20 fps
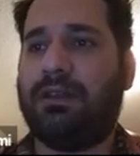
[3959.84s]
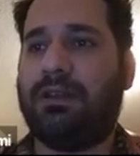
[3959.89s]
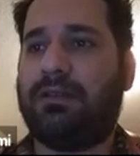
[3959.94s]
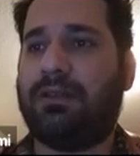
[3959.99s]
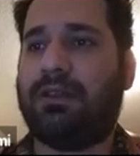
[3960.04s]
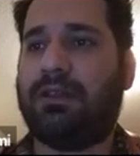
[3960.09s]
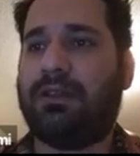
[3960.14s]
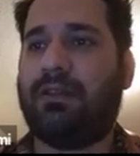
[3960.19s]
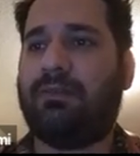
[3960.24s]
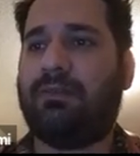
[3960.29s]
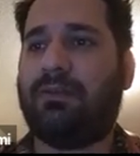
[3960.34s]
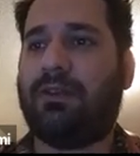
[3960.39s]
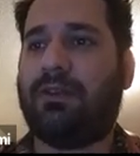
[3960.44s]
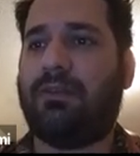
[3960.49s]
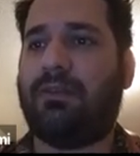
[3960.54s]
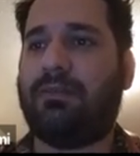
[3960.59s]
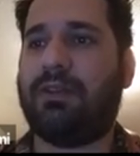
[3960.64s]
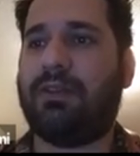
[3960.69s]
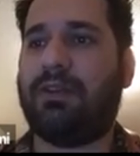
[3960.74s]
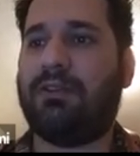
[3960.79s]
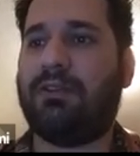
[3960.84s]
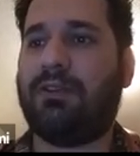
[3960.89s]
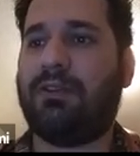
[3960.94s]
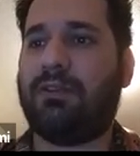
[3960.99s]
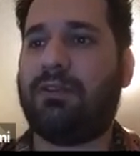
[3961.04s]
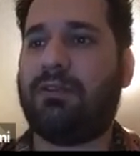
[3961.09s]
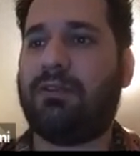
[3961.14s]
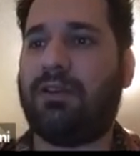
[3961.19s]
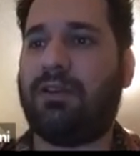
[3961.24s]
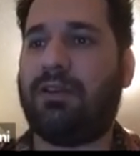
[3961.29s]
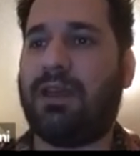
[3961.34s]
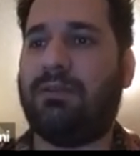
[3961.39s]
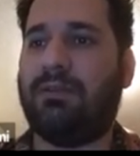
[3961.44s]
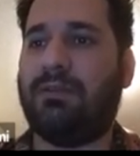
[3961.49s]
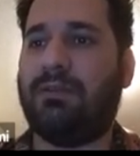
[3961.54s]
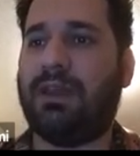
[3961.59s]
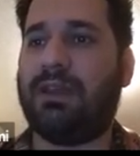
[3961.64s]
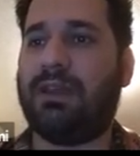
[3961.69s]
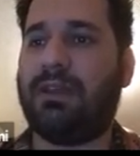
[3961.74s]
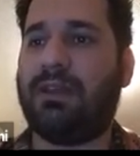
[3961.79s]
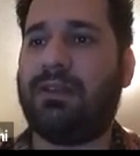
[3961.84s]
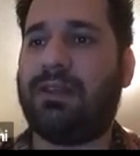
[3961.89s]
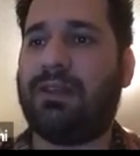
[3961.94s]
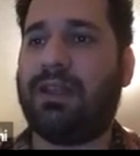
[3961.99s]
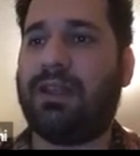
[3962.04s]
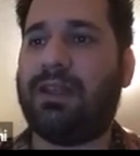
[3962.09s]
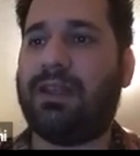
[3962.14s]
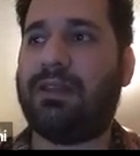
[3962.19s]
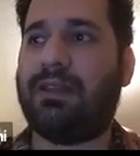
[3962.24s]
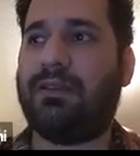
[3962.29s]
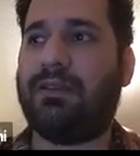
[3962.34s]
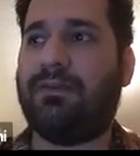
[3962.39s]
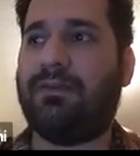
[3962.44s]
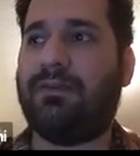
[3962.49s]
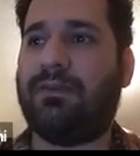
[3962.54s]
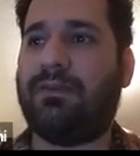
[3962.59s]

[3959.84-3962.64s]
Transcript: This becomes 0, so MA is negative